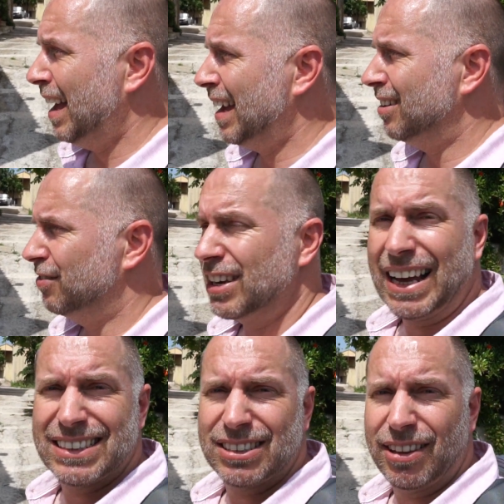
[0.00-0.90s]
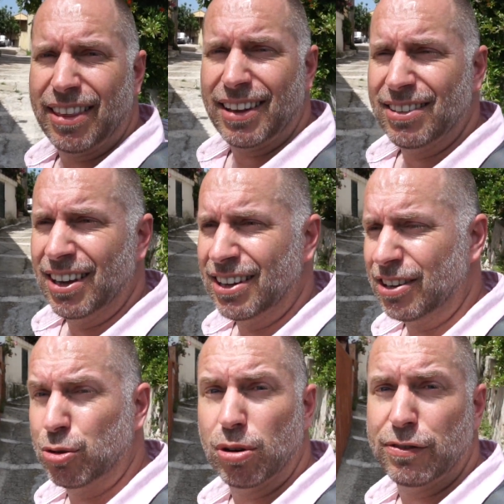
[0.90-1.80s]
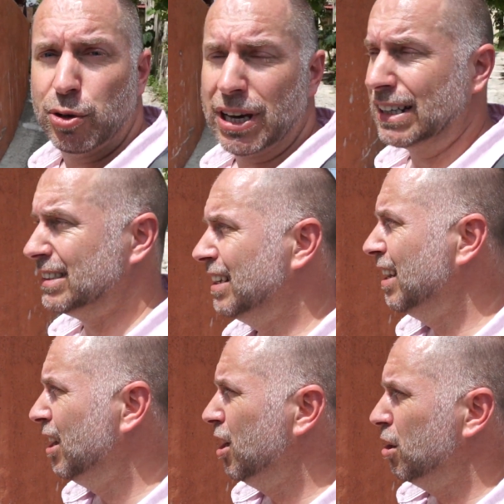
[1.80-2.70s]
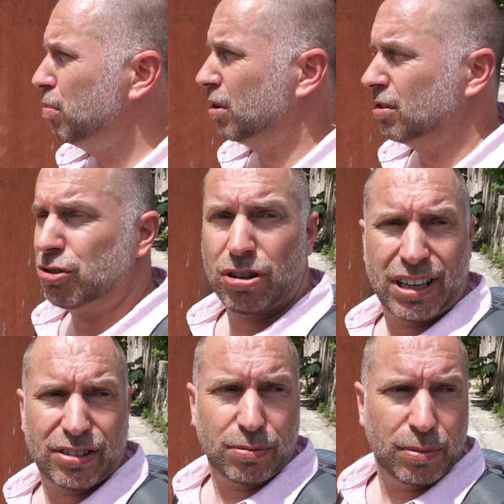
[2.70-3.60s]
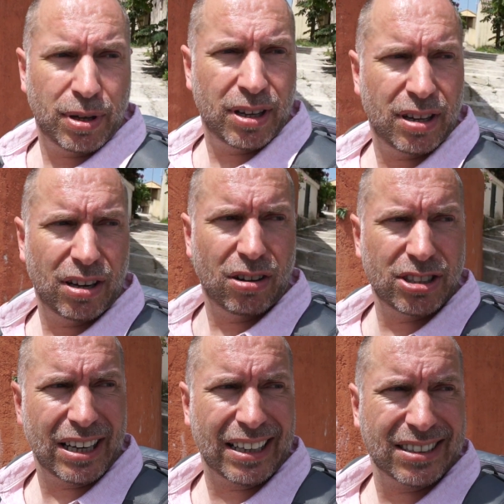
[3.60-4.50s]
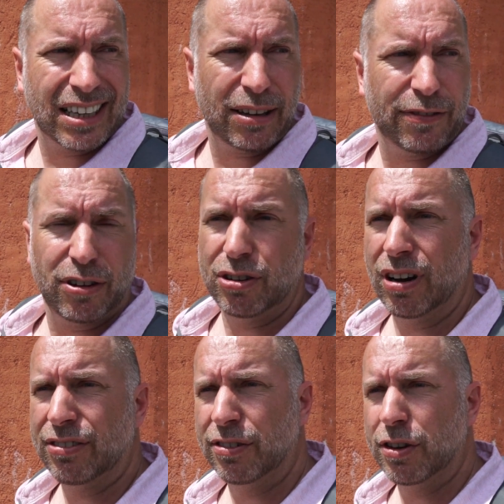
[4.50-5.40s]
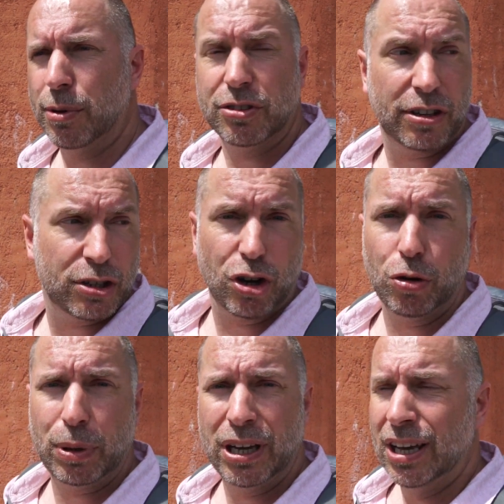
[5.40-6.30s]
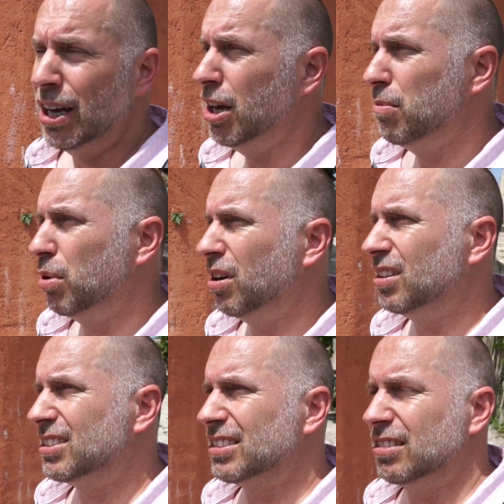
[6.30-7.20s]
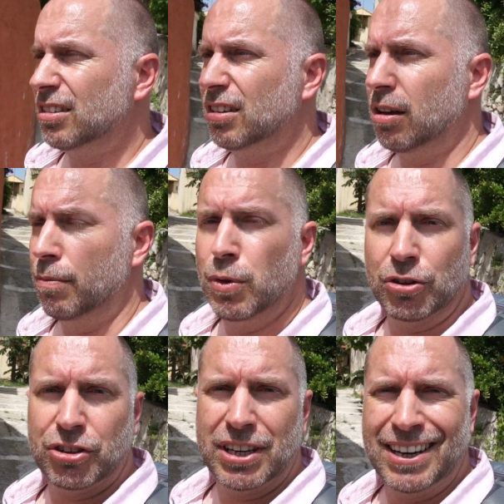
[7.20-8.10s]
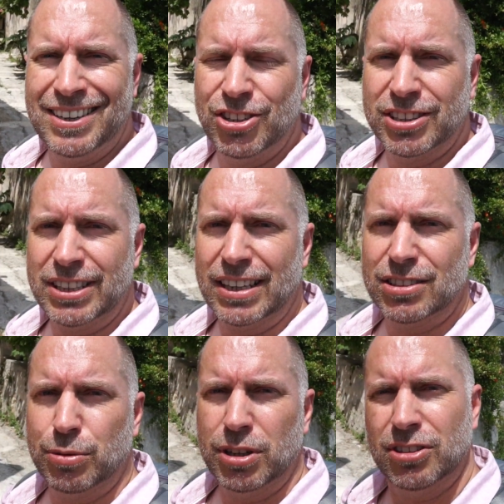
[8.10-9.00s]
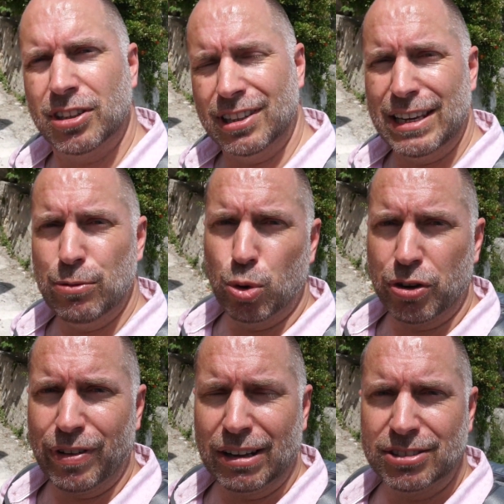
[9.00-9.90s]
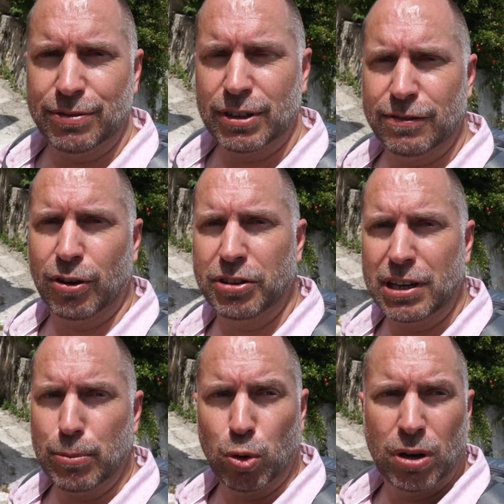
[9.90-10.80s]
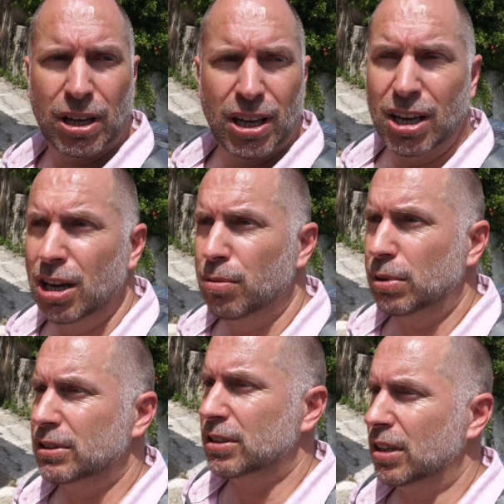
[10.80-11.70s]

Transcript: and of cats and things, because quite a few cats. But I'm going to try and get some larger landscape photographs. So I've come up to the top, but I'm not seeing any just yet, so we're just going to keep walking around, see if we can find any more. But